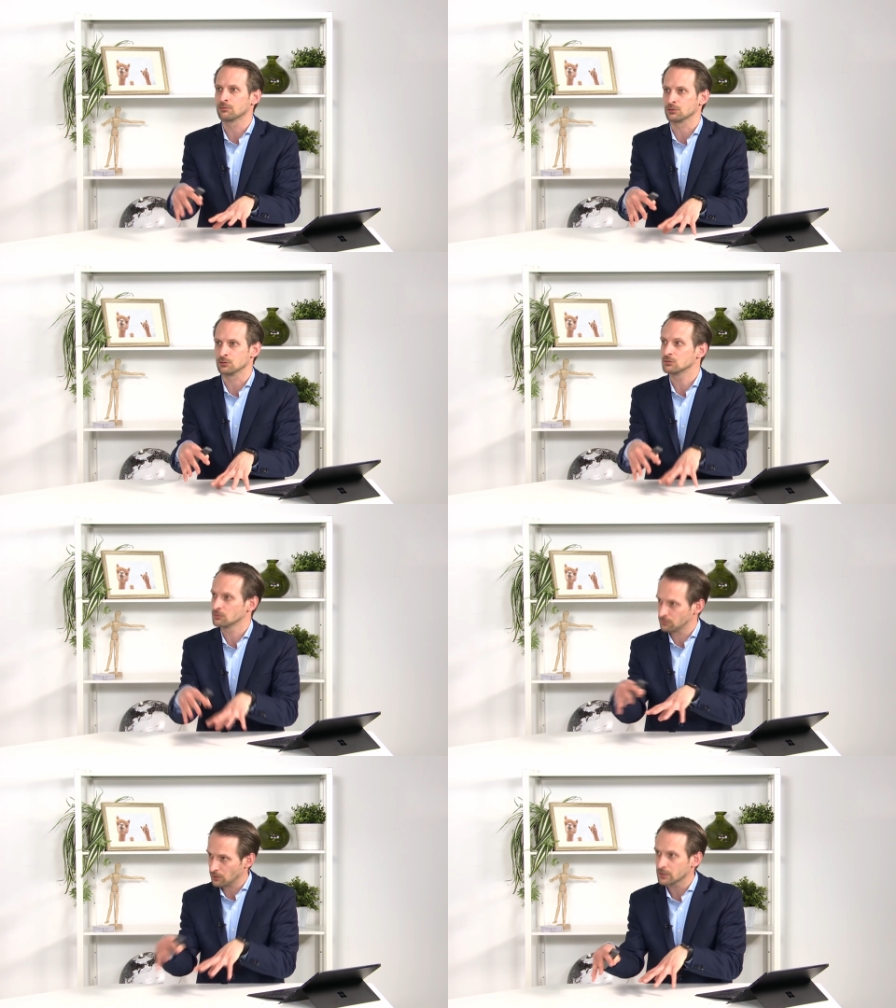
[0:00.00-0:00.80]
for you to
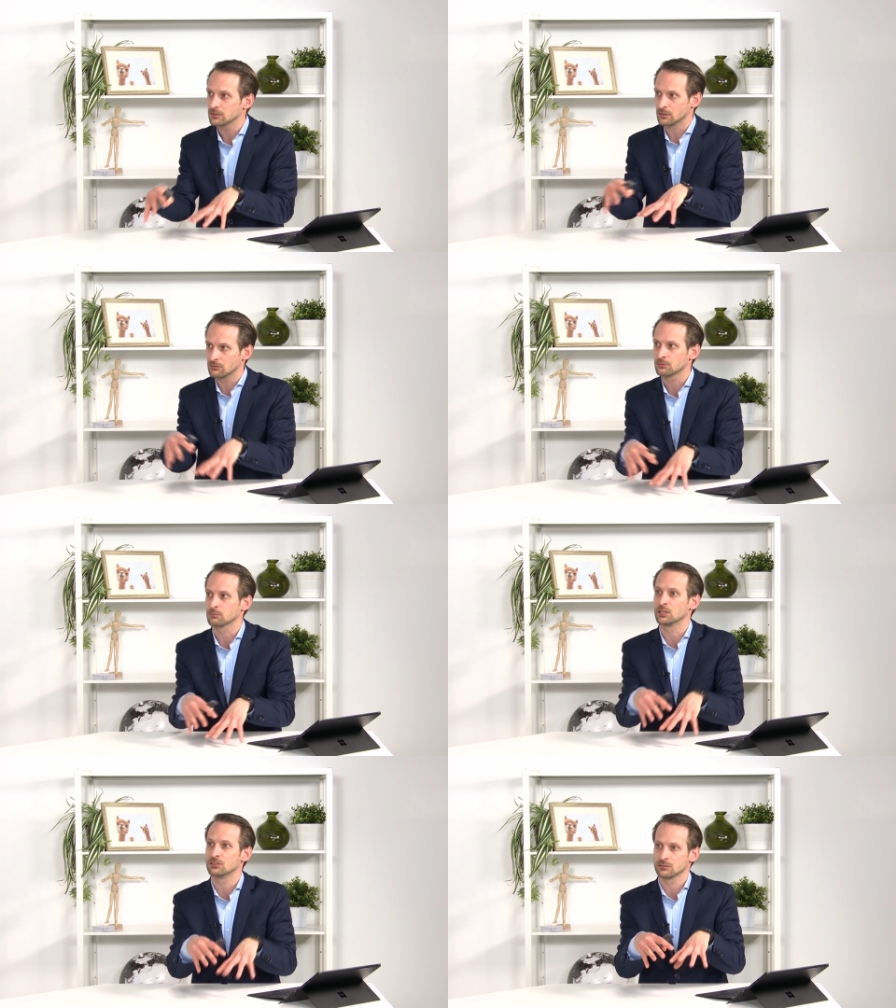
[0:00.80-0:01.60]
find the
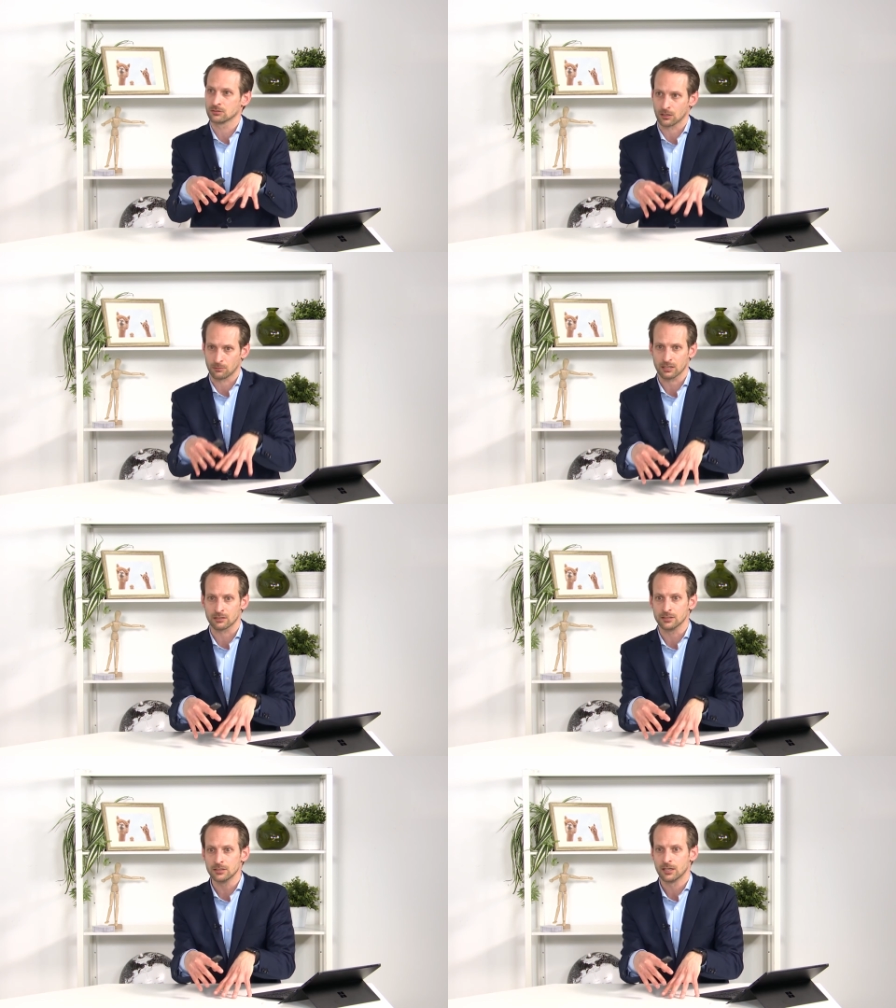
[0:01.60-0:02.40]
information
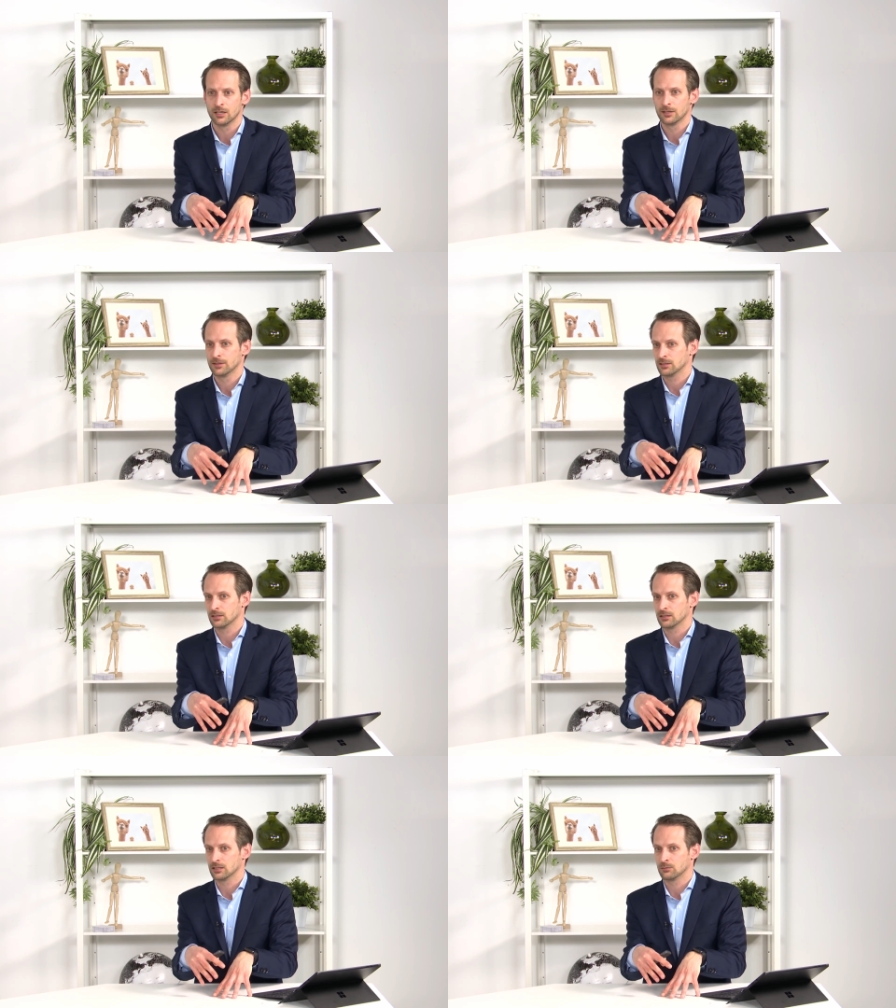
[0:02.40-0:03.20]
directly
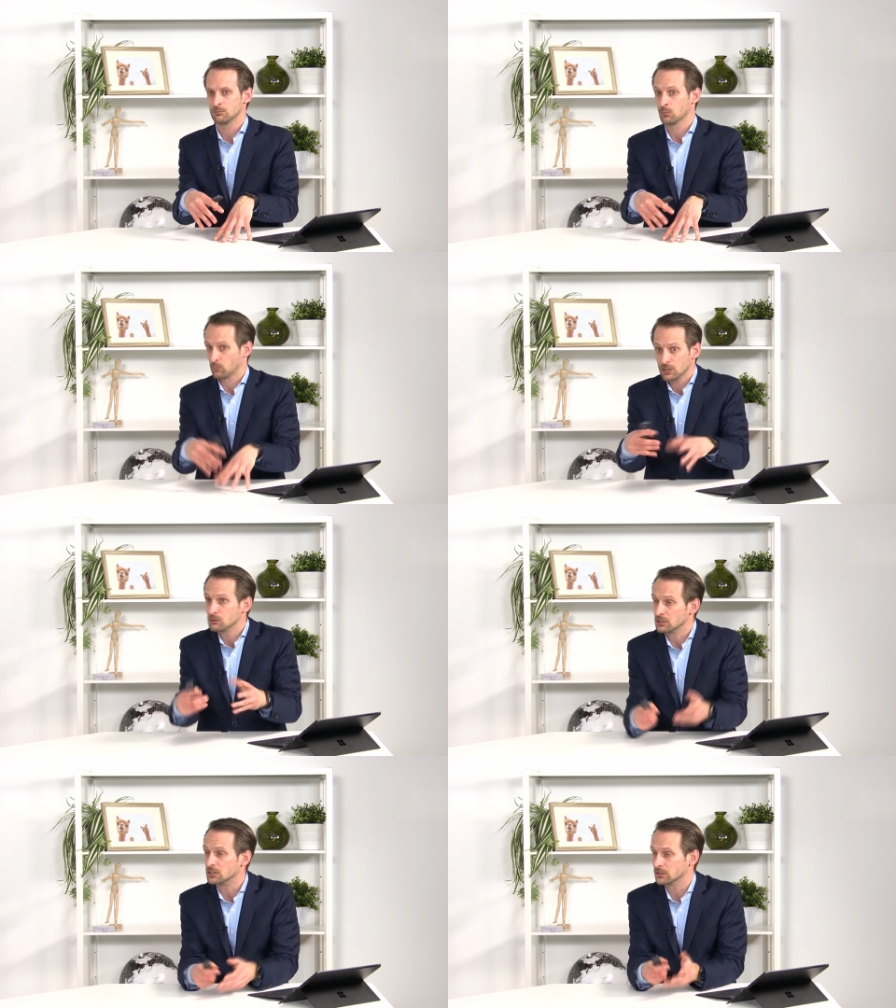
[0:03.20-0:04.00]
when you
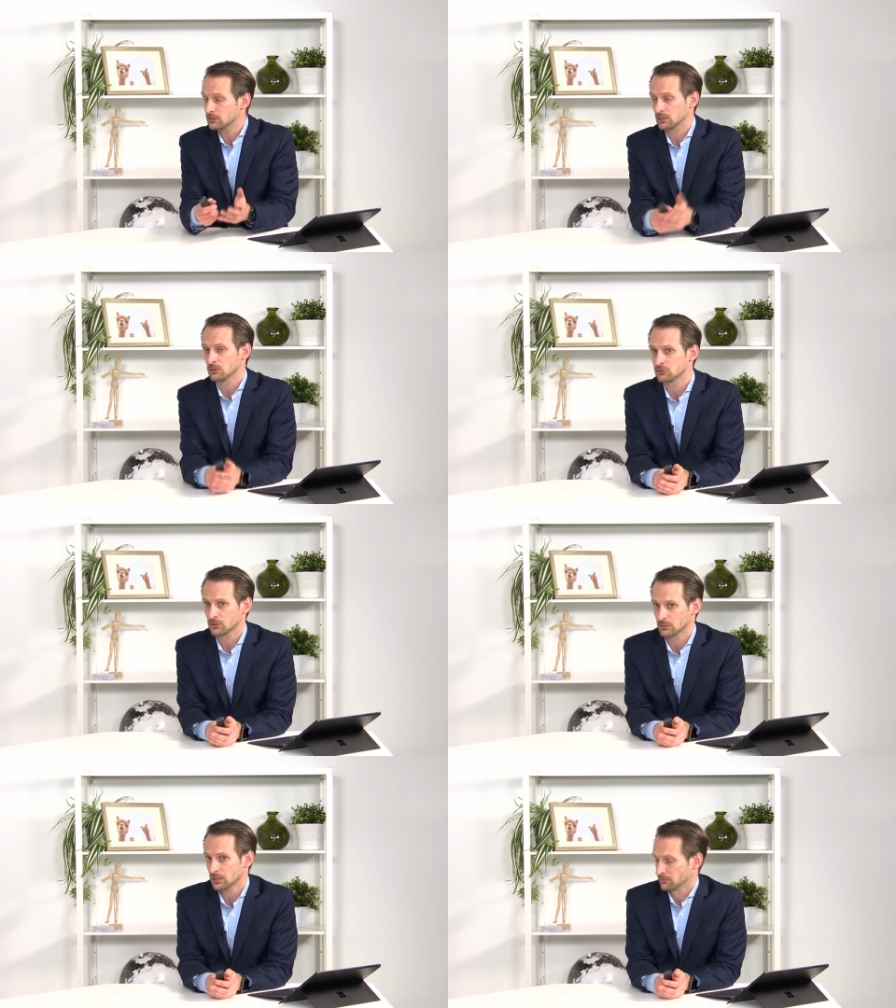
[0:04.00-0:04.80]
need it, and
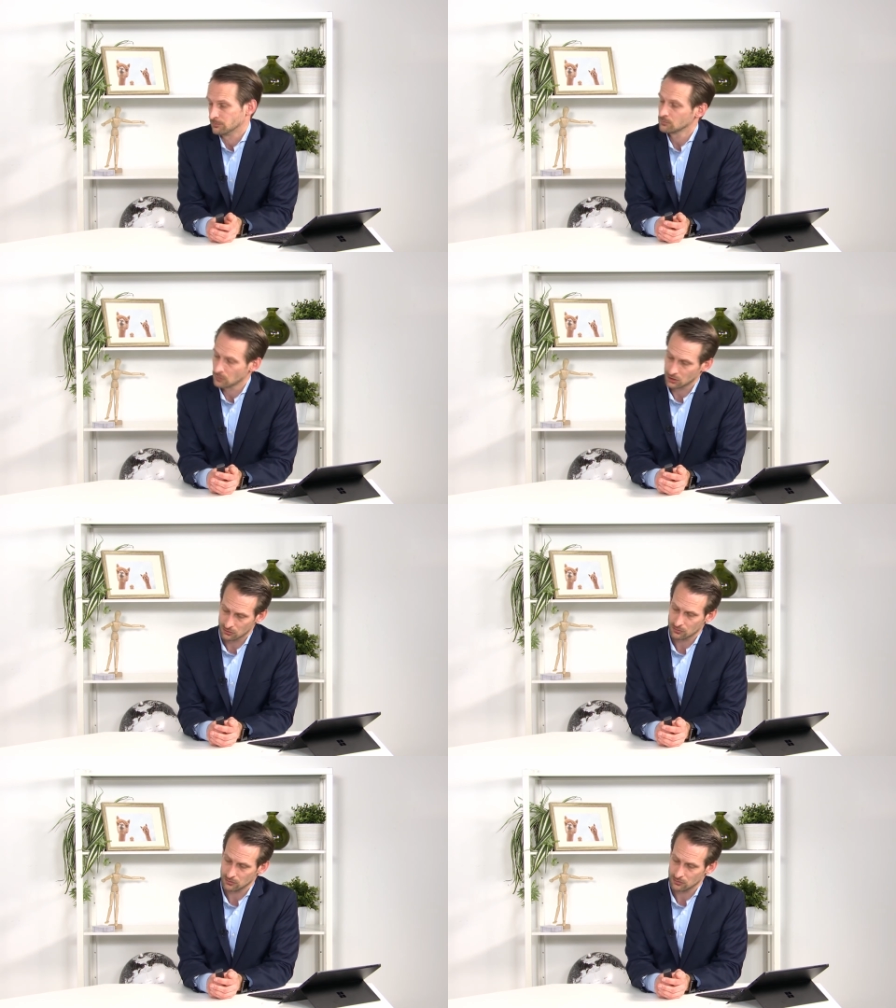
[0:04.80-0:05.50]
also, when it's...